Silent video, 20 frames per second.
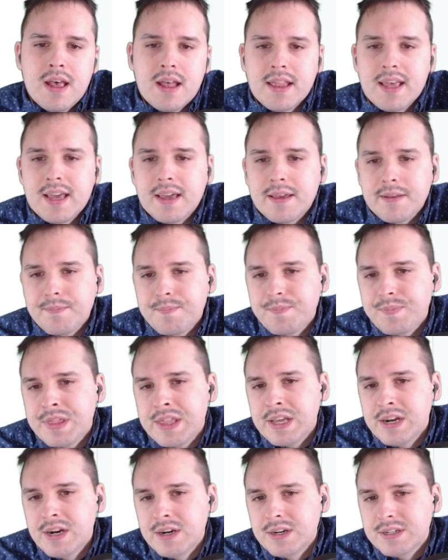like
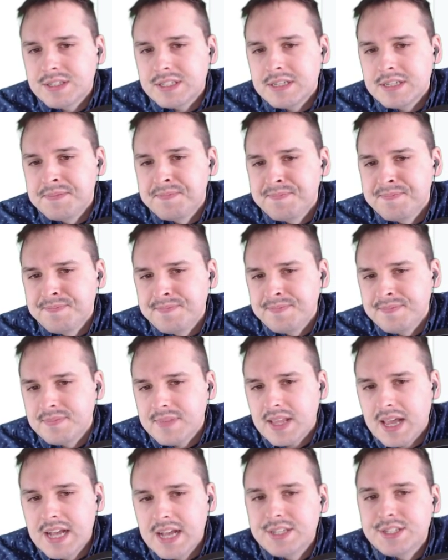there's some
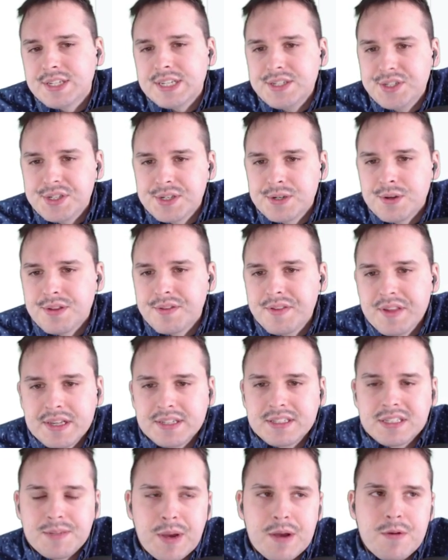additional
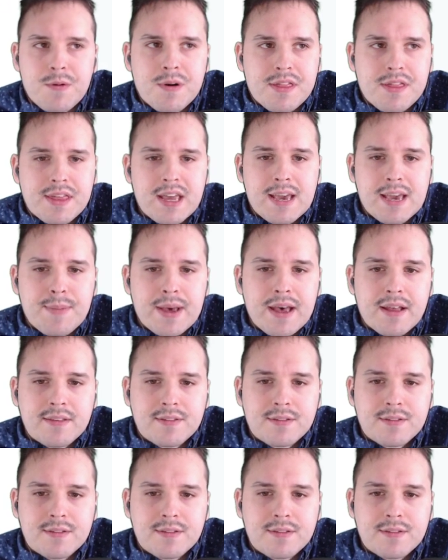things you might want to think about.